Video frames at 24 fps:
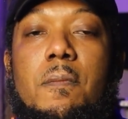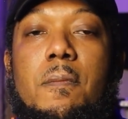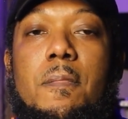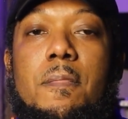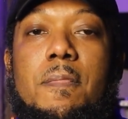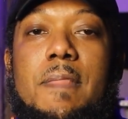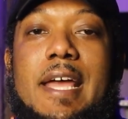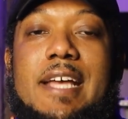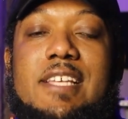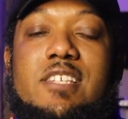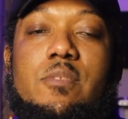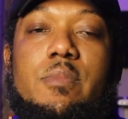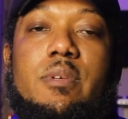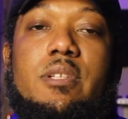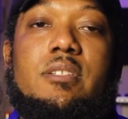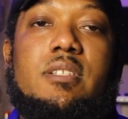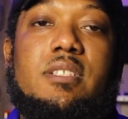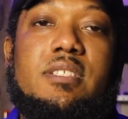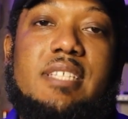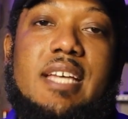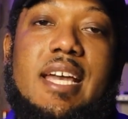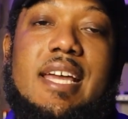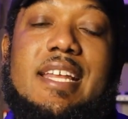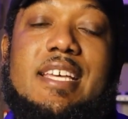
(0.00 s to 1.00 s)
that's going to be looked
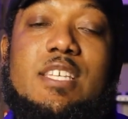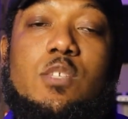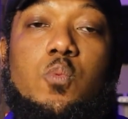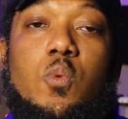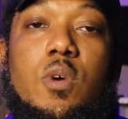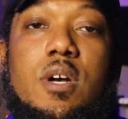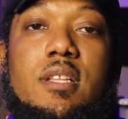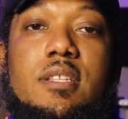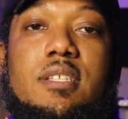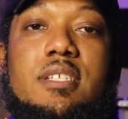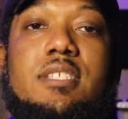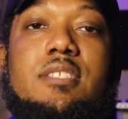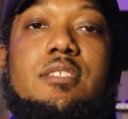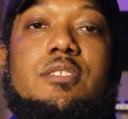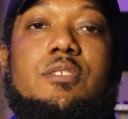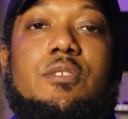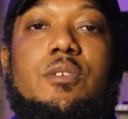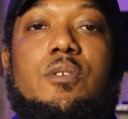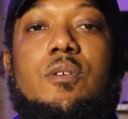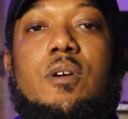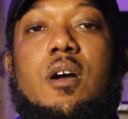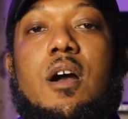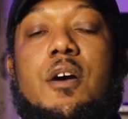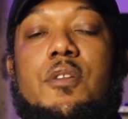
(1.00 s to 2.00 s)
at as well as
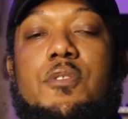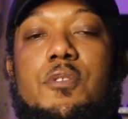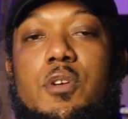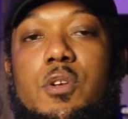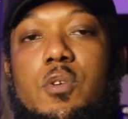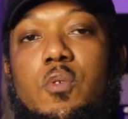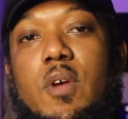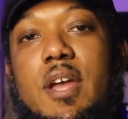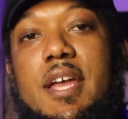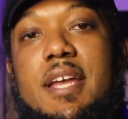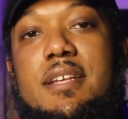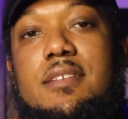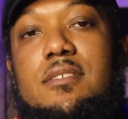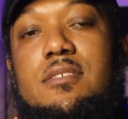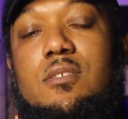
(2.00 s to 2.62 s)
your other grades.